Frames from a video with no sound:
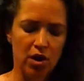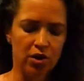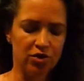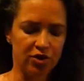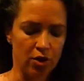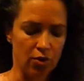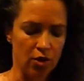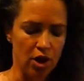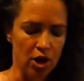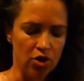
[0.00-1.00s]
So
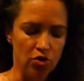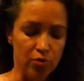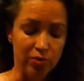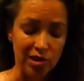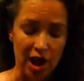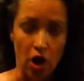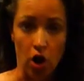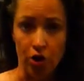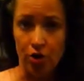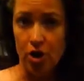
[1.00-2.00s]
you let all
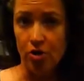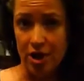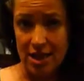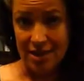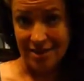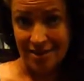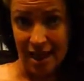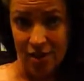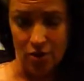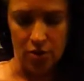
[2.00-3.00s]
your ingredients
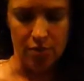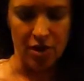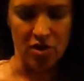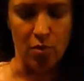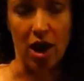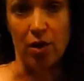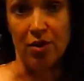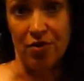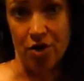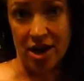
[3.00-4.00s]
settle in the bottom
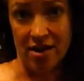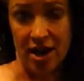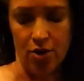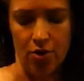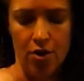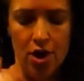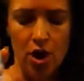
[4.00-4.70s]
of your container,